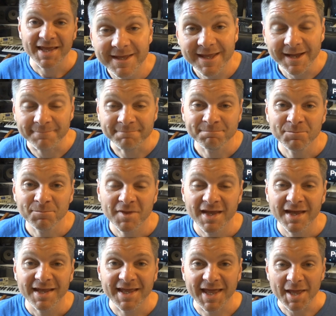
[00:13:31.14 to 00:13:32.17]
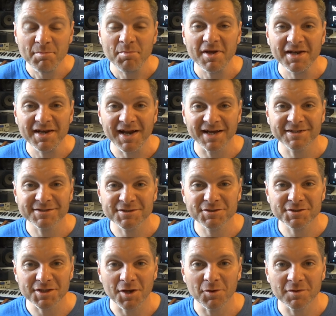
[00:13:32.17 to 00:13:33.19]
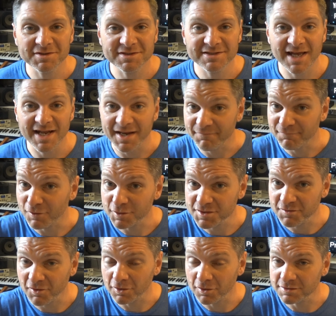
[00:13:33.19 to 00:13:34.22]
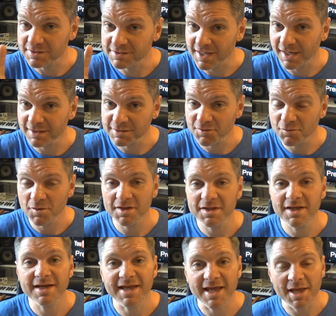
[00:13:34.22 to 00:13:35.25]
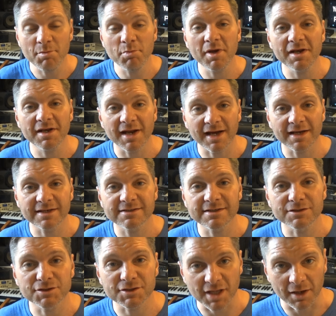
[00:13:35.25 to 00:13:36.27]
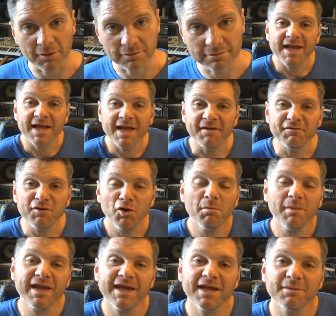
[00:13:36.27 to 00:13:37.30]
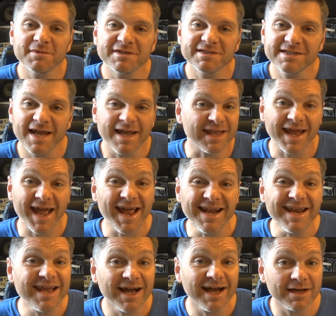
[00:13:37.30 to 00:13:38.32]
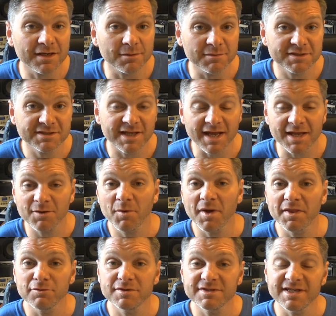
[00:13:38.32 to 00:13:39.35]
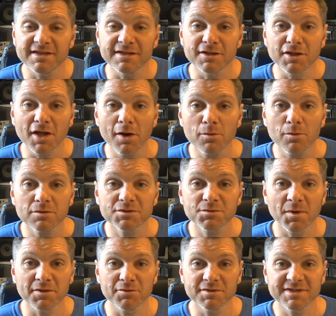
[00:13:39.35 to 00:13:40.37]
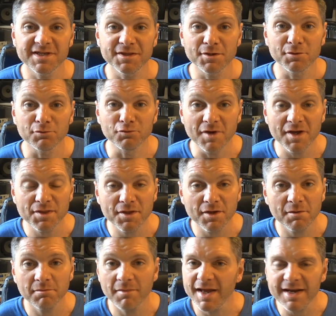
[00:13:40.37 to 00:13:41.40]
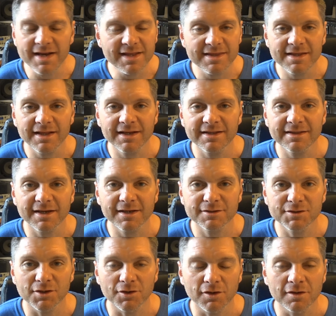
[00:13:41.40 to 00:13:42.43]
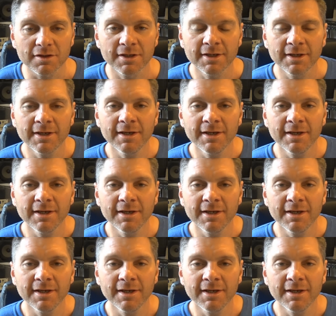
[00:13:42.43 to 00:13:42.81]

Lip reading: Yeah. Keep it nice and slow and steady. First of all, to start off with, keep it nice and slow. If you're making a mistake, any kind of mistake, whether it's in the notes, whether it's in the rhythm, anything like that at all,